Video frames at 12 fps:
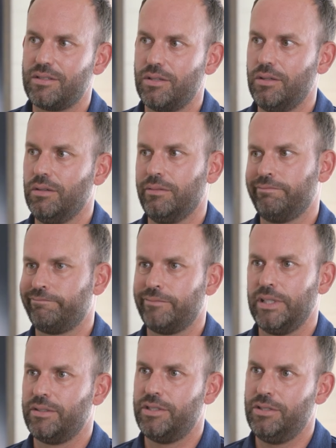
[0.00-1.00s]
to,
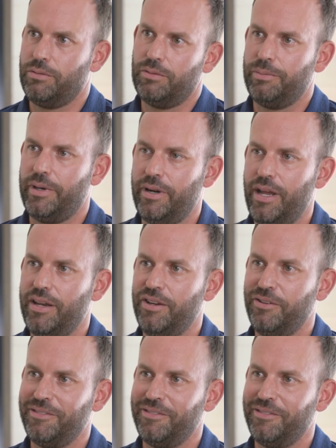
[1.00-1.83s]
she swims better than I do.